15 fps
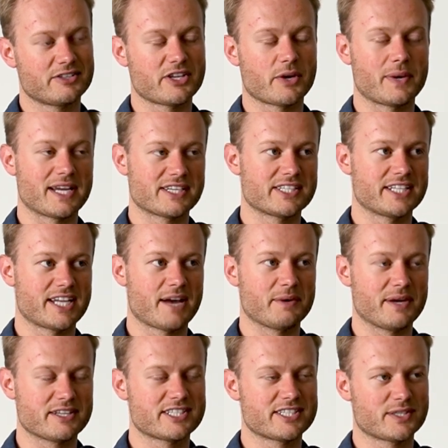So we
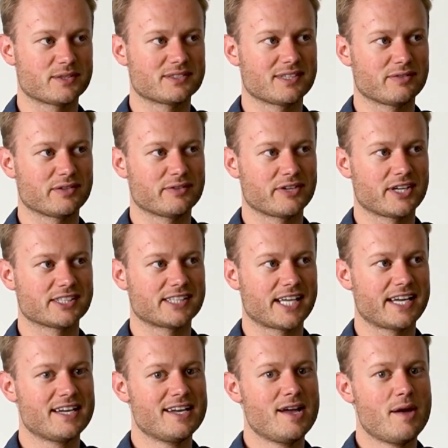actually sold stuff on the first
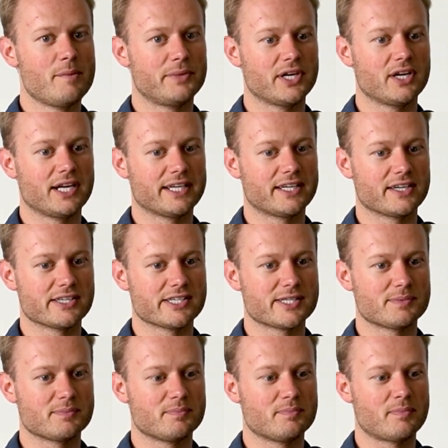day, purely
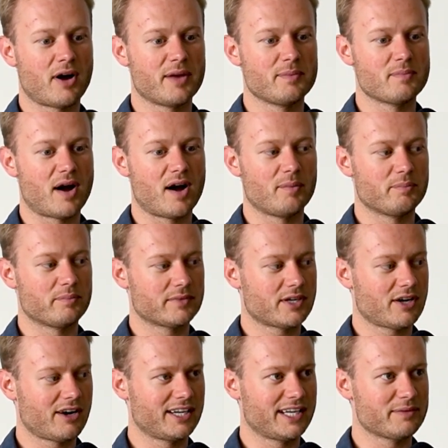because my mum
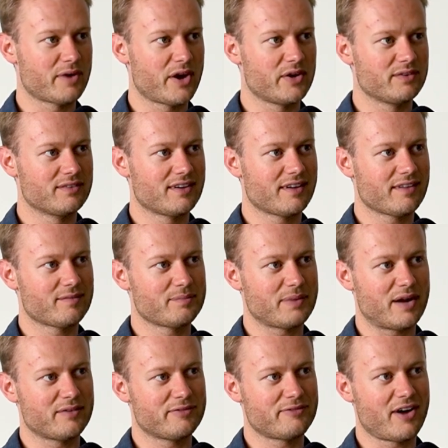kindly wrote
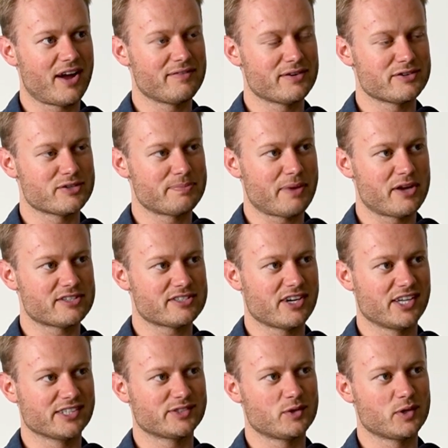about 500
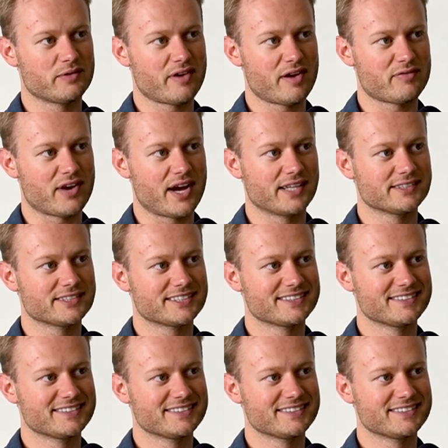postcards to all of her friends.